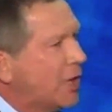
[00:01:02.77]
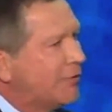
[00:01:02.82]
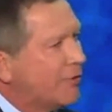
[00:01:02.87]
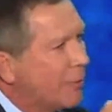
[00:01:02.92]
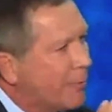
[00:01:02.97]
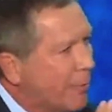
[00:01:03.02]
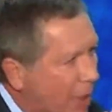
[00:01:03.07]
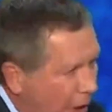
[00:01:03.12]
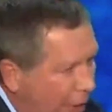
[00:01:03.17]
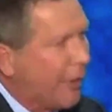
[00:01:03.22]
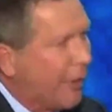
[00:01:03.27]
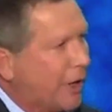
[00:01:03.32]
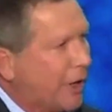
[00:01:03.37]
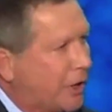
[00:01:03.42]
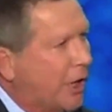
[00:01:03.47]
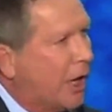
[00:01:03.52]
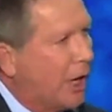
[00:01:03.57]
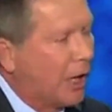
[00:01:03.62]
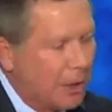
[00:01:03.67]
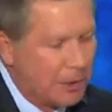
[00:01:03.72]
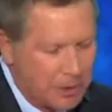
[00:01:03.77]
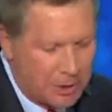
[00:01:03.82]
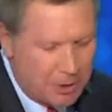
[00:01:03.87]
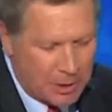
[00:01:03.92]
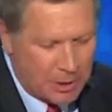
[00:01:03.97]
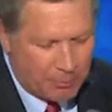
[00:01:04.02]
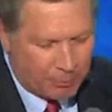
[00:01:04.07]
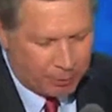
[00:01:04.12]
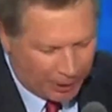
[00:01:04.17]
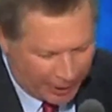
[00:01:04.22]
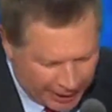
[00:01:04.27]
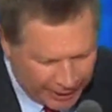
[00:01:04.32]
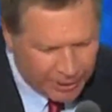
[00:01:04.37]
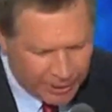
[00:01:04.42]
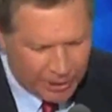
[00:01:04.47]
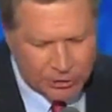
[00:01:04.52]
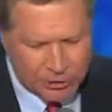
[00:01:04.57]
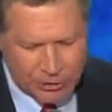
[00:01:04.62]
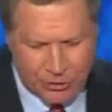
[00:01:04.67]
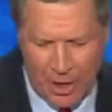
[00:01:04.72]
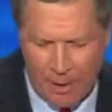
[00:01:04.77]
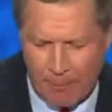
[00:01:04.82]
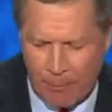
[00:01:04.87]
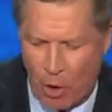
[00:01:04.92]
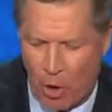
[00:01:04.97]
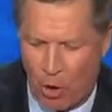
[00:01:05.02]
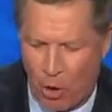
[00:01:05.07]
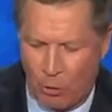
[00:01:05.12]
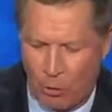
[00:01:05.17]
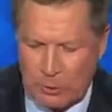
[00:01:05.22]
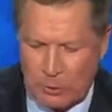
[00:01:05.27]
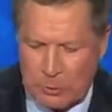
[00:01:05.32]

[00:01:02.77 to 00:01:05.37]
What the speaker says: of America. Plain and simple.